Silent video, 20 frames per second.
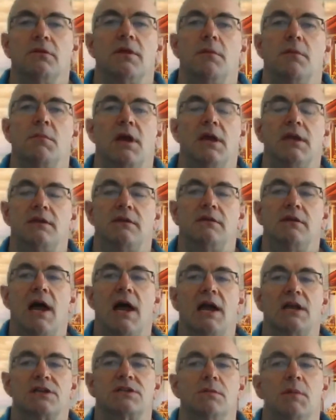They might
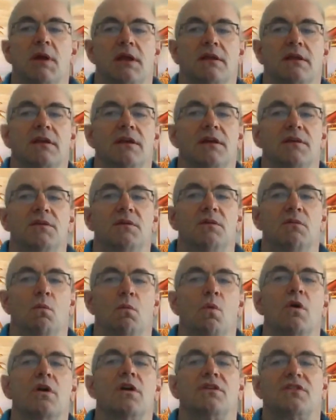actually make it
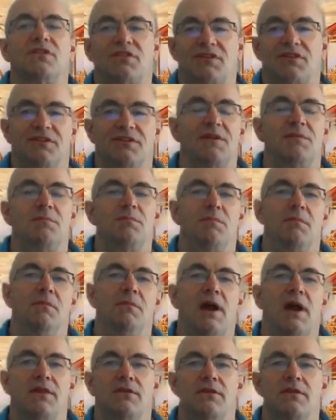worse than
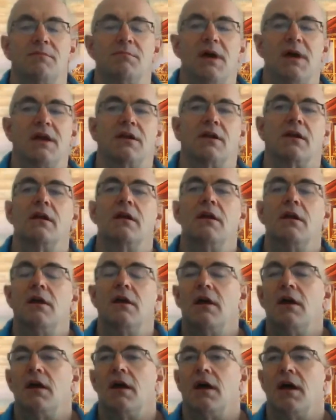rather than
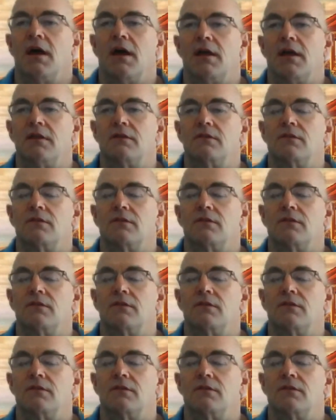better.